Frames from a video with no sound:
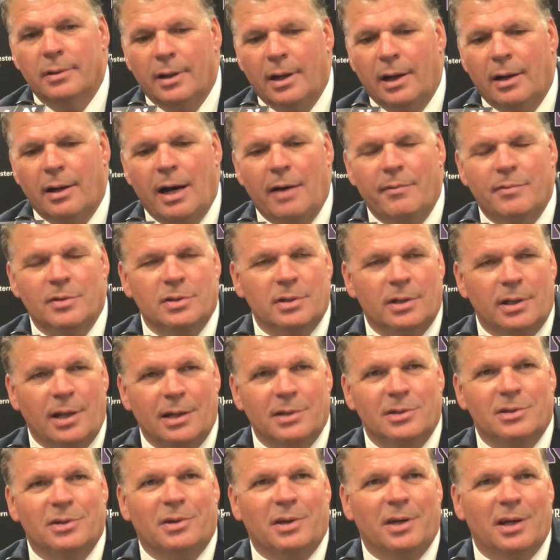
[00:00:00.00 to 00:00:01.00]
Now, obviously,
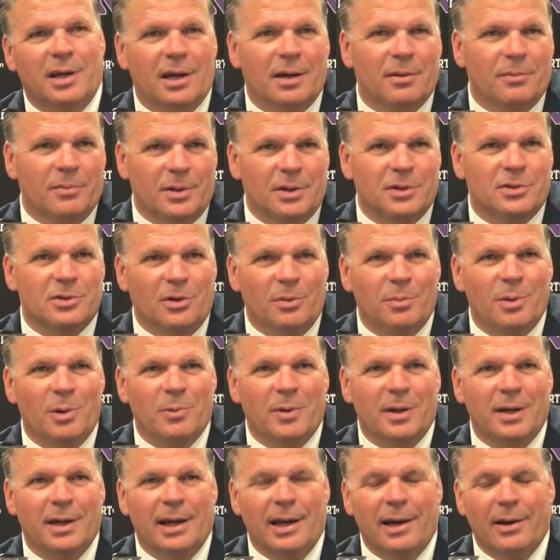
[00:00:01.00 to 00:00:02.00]
that took a hit when Toby
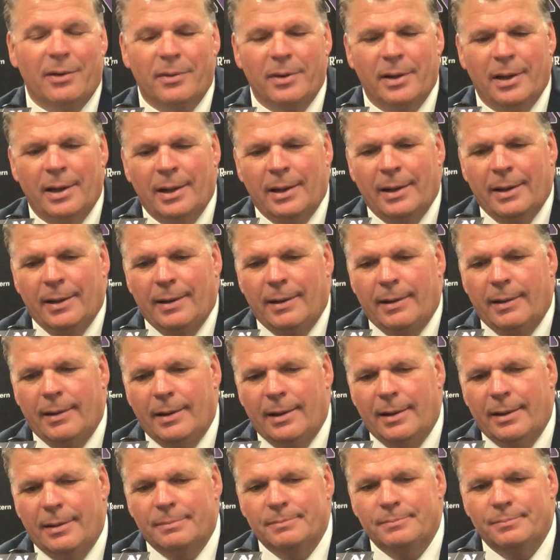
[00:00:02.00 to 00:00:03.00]
went down. Yeah.
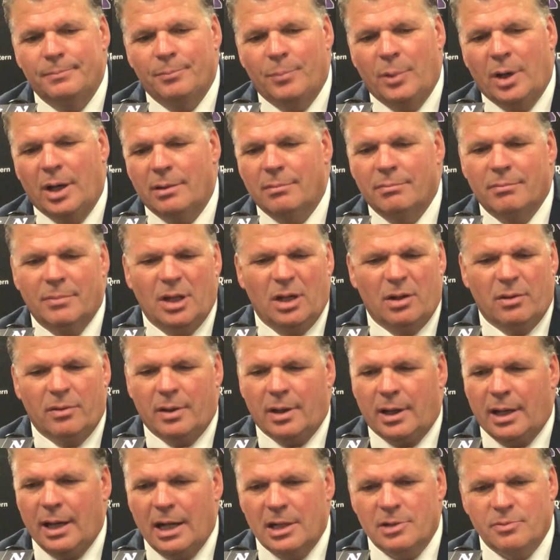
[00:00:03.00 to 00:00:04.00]
Um, but you know
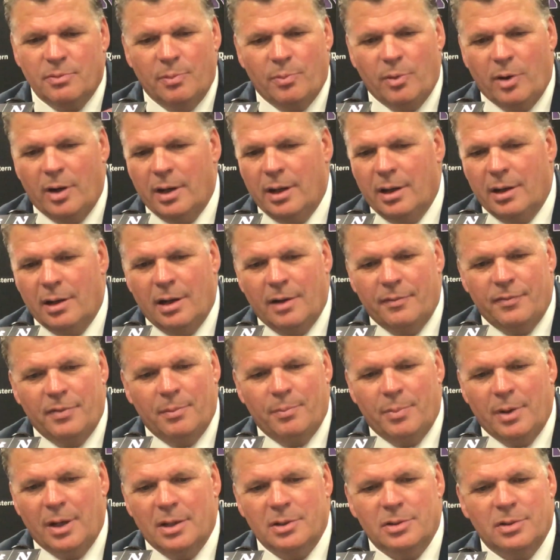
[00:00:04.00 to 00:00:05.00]
the guys we brought in off
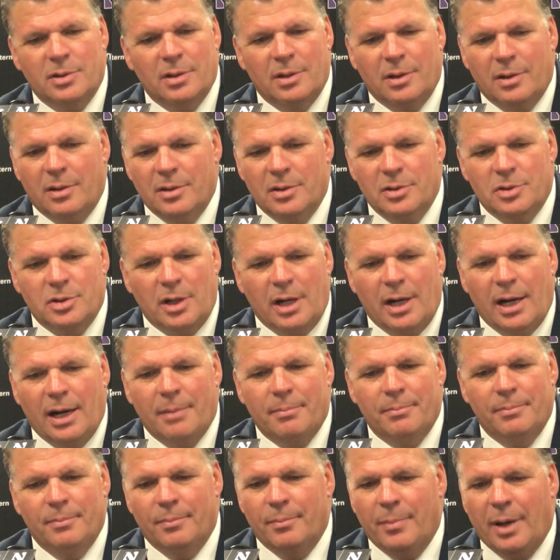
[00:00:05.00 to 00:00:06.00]
the bench did a good
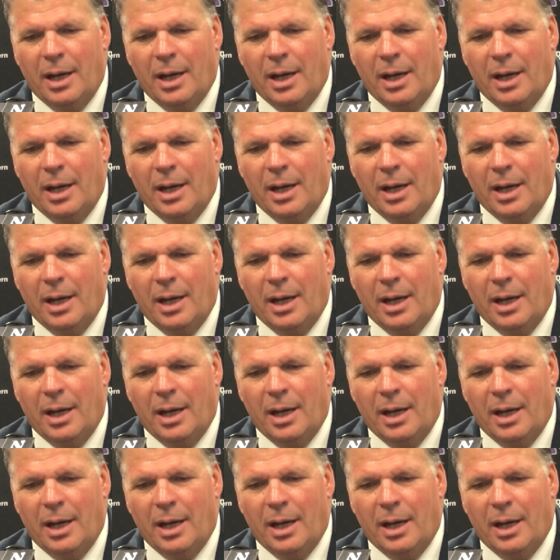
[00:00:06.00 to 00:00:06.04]
job.